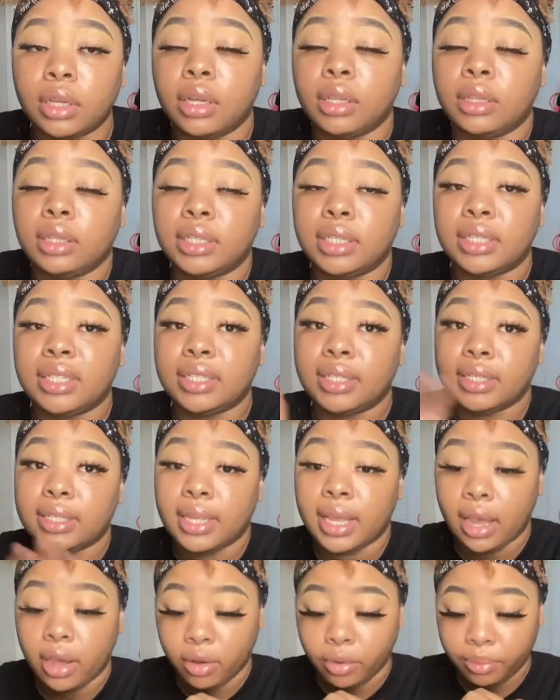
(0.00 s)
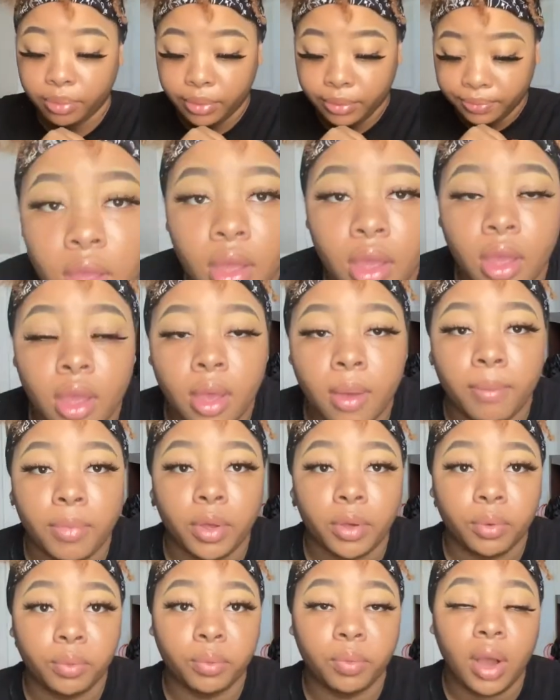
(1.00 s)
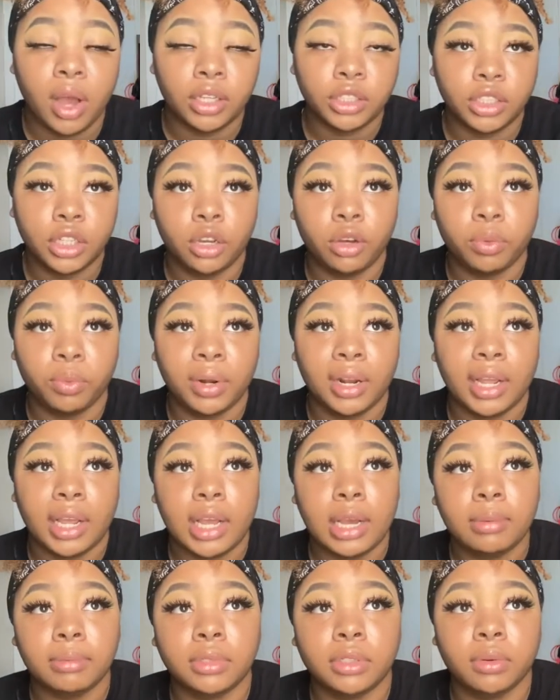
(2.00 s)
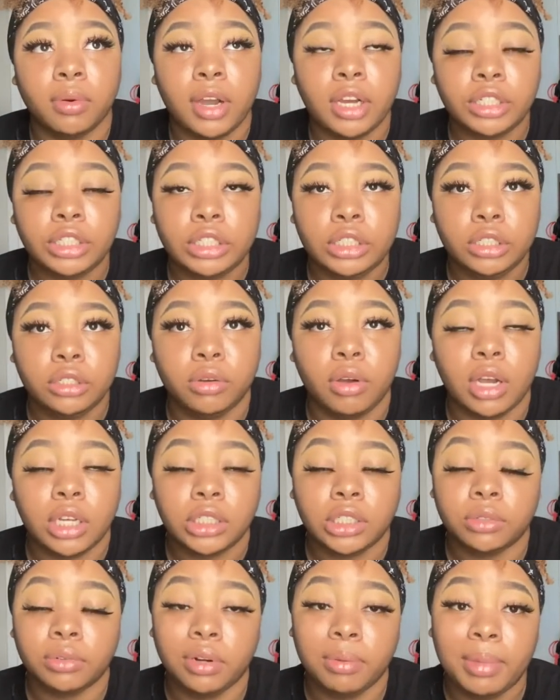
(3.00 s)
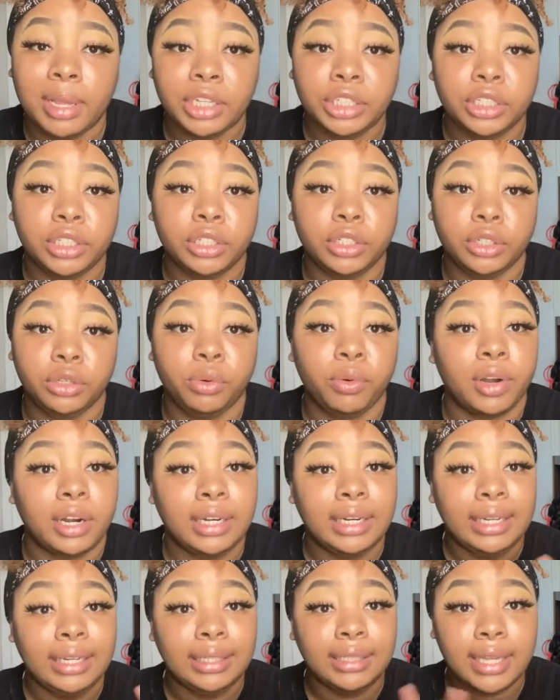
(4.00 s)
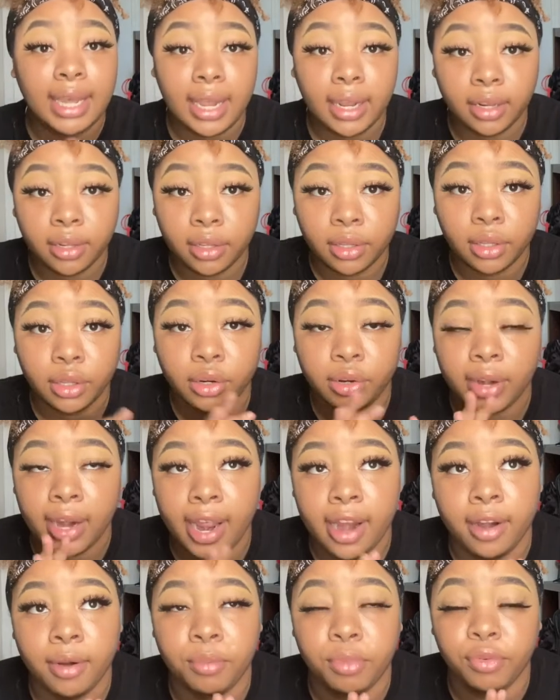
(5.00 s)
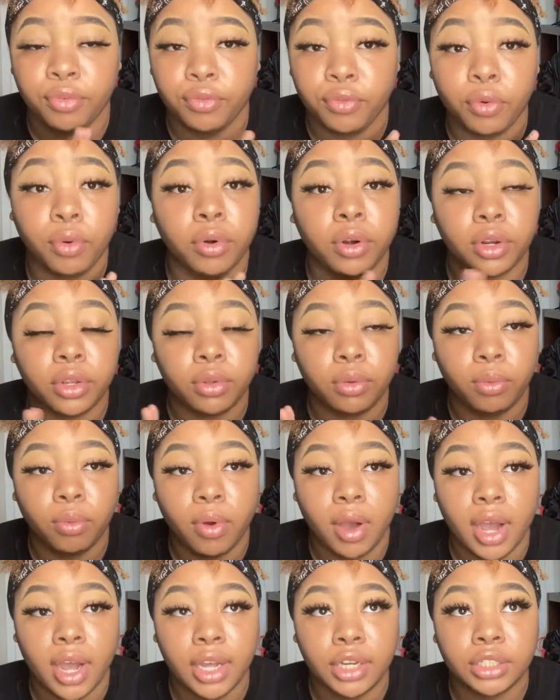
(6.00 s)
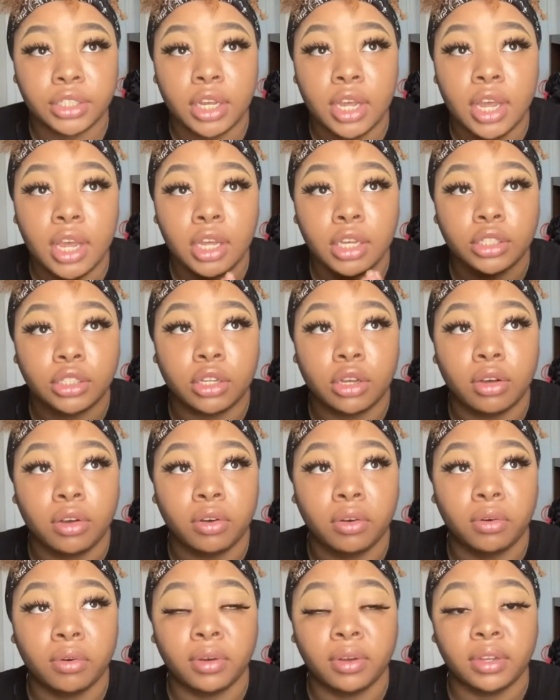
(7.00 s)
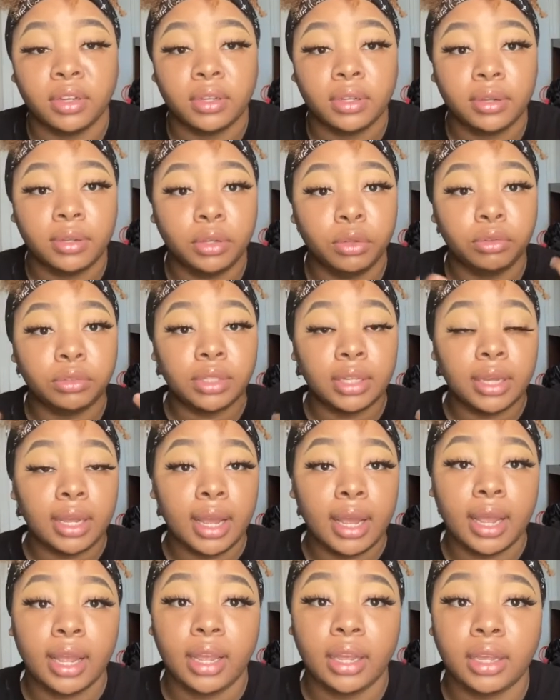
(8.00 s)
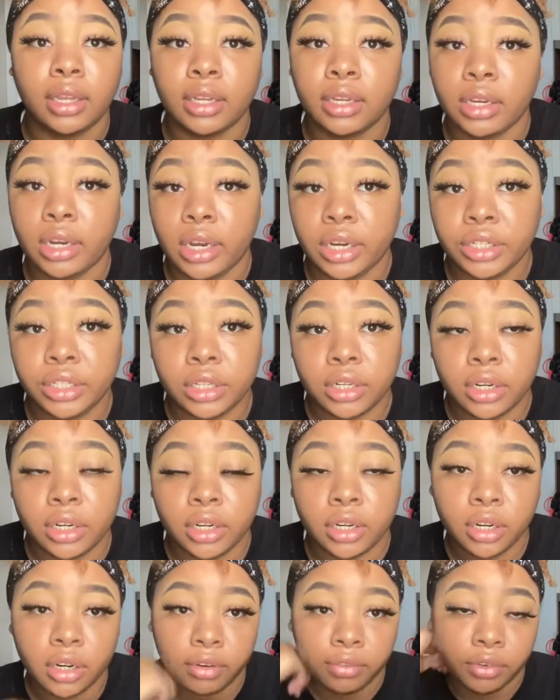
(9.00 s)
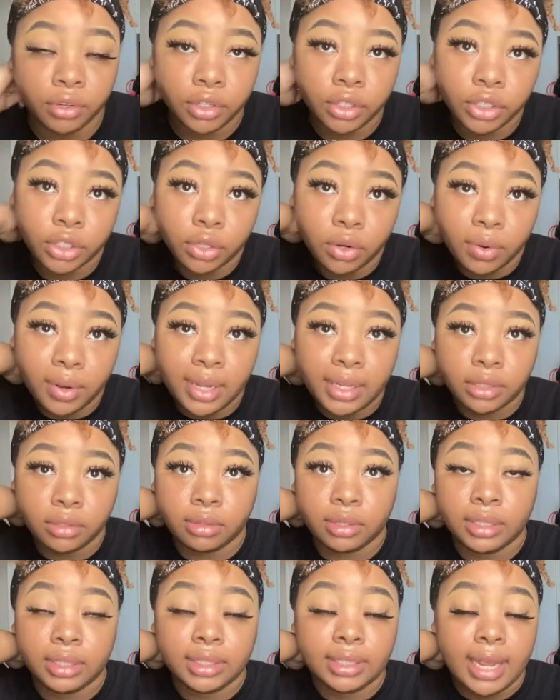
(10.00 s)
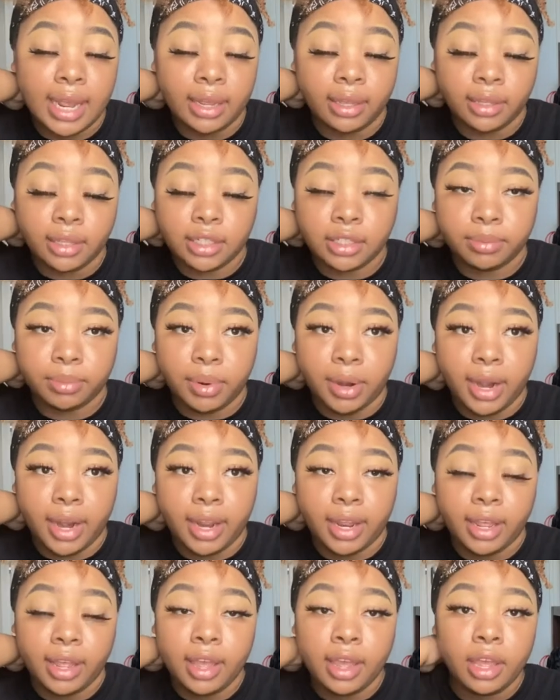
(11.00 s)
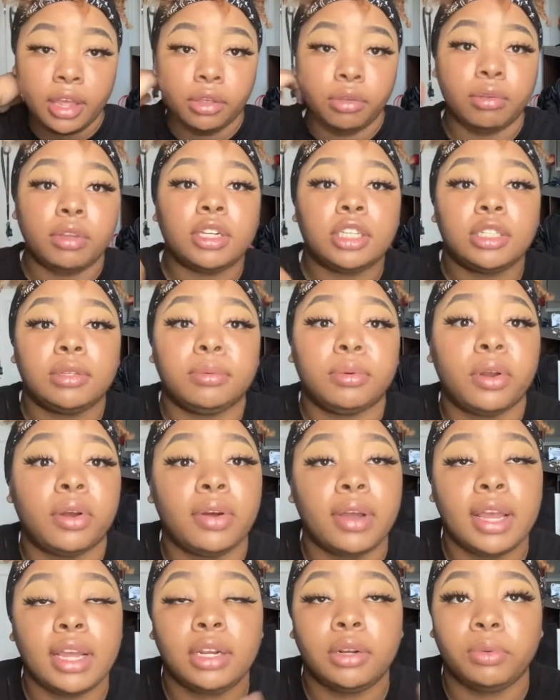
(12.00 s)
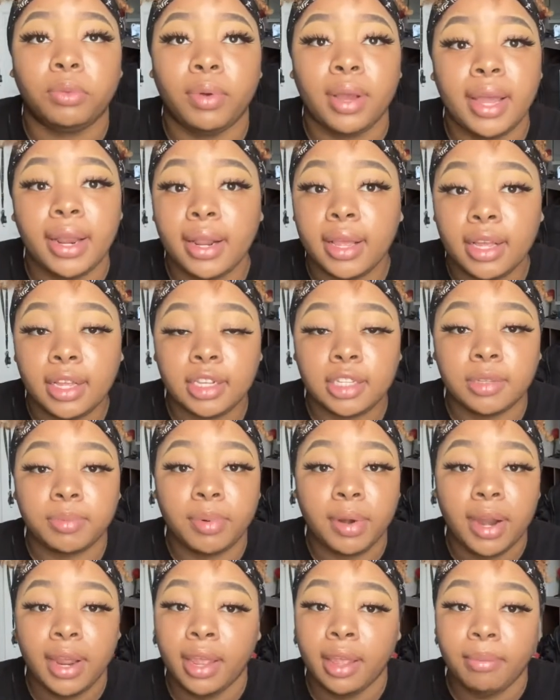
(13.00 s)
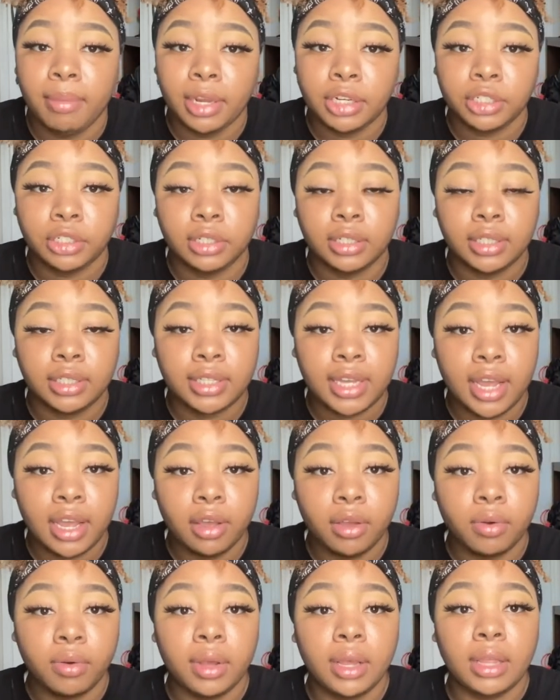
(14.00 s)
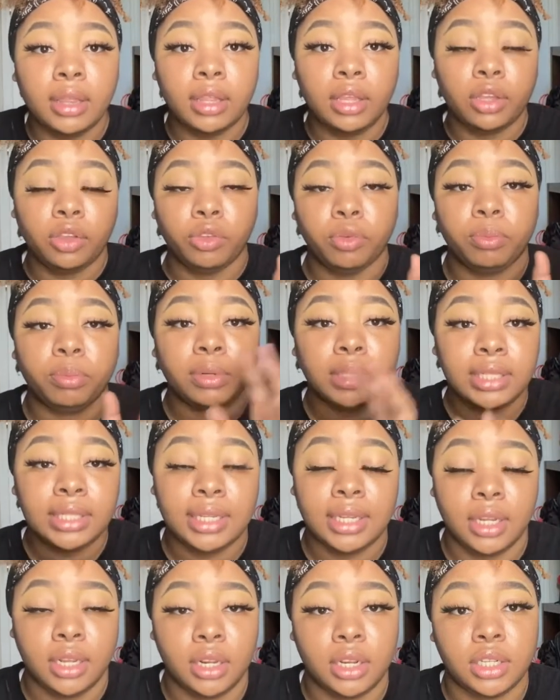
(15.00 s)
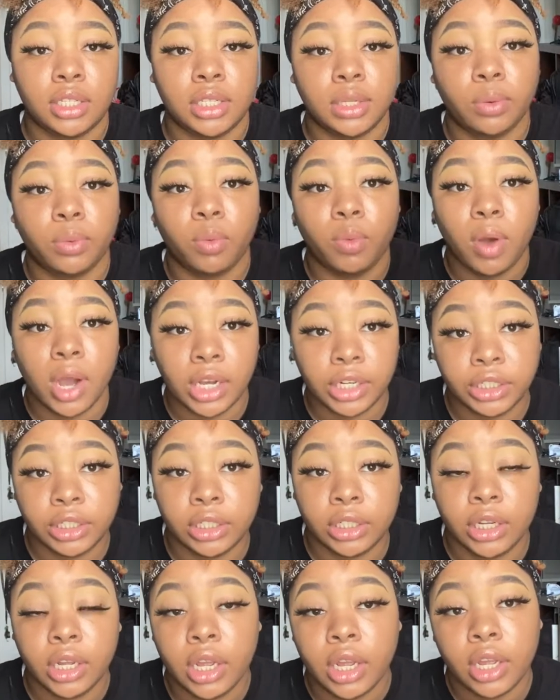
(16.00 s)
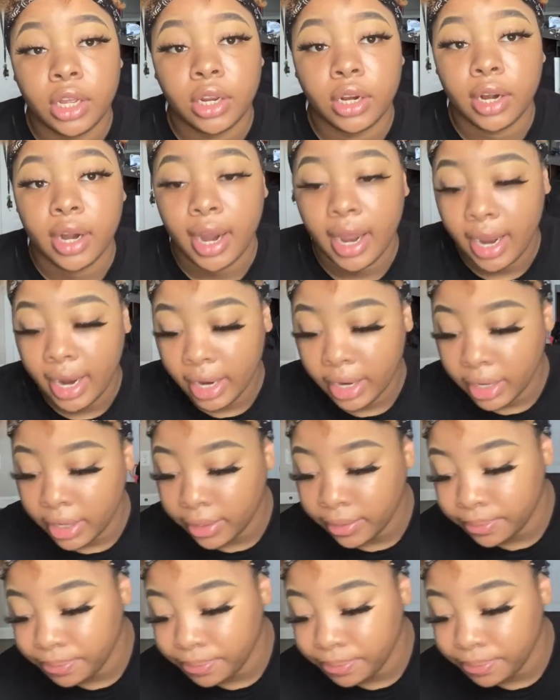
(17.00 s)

on the scalp. But also, when it comes to washing, you also want to make sure you are detangling your hair before you wash. So using a conditioner of your choice or a detangling spray, you can go ahead and wet it and spray and make sure you detangle, and then you proceed into washing your hair.